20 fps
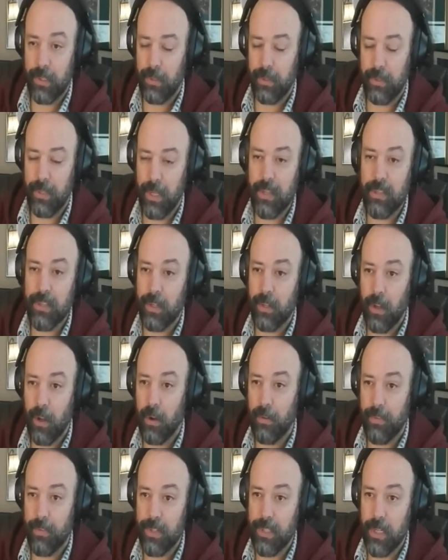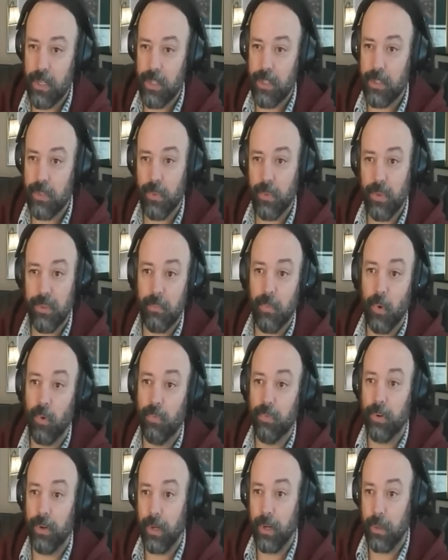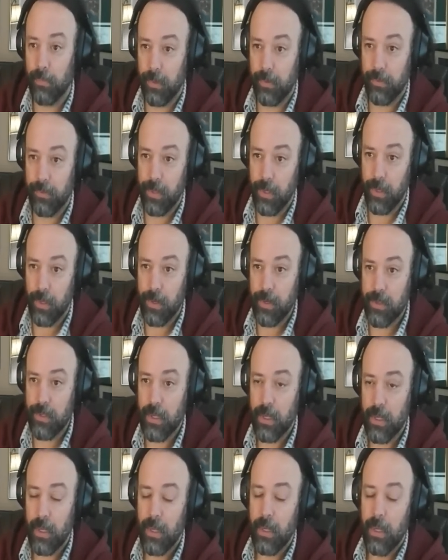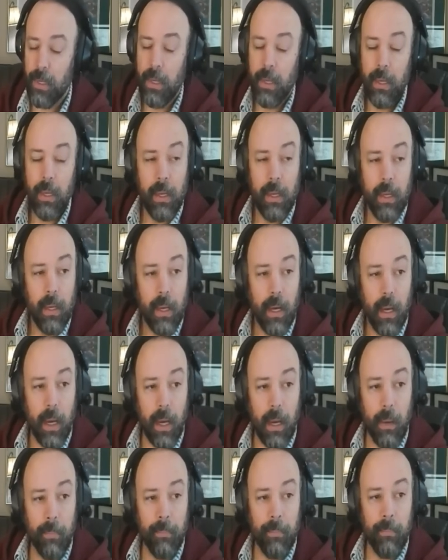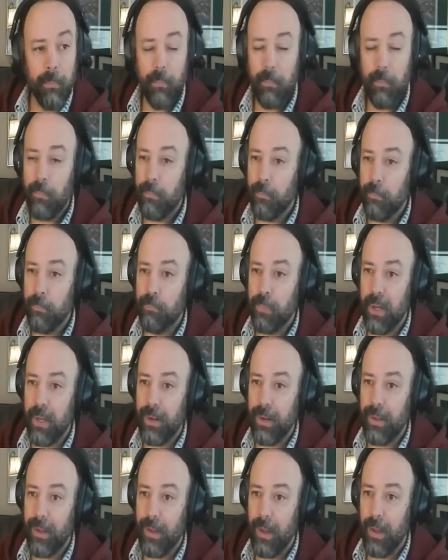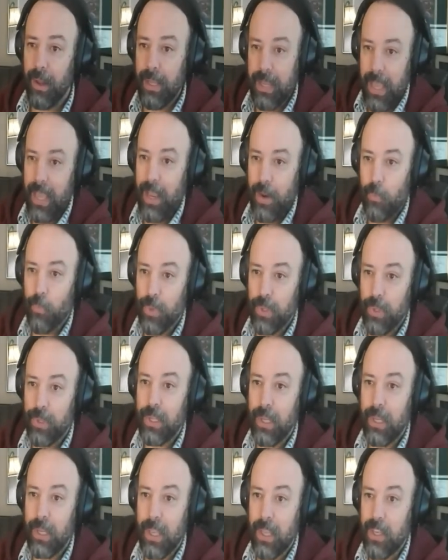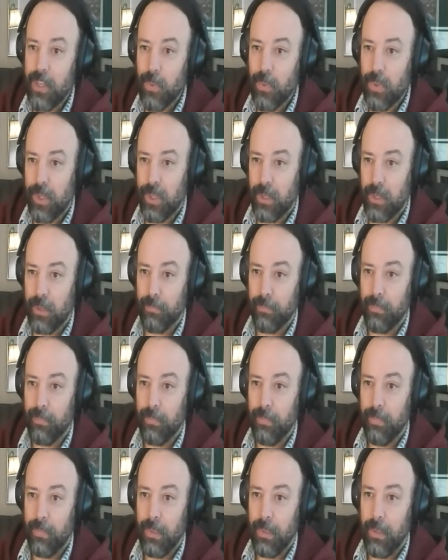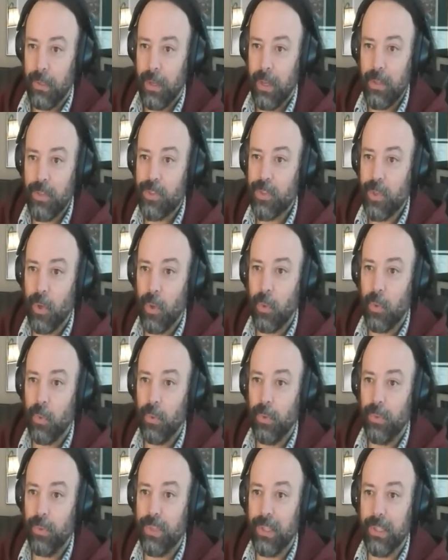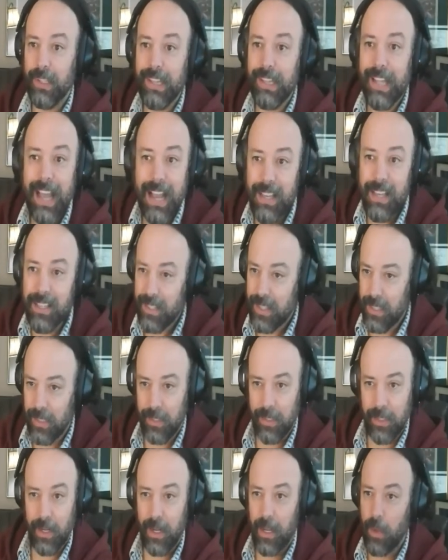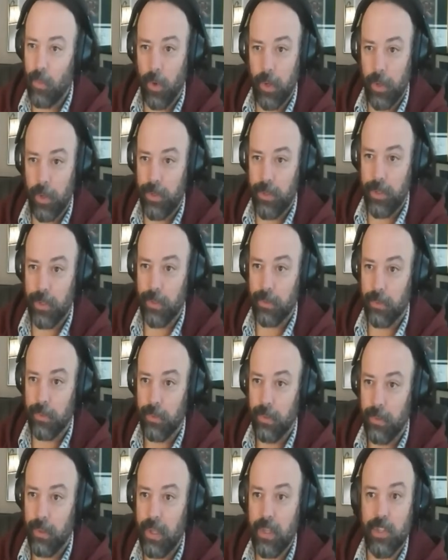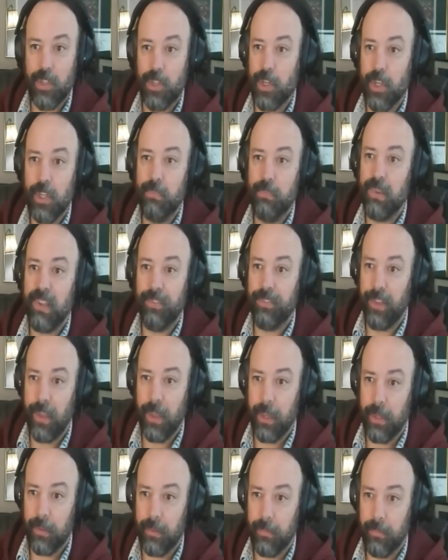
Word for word: dozen conversations with him over a number of years. But I can't really engage with him. And so the last thing that I want to do is just be a fan.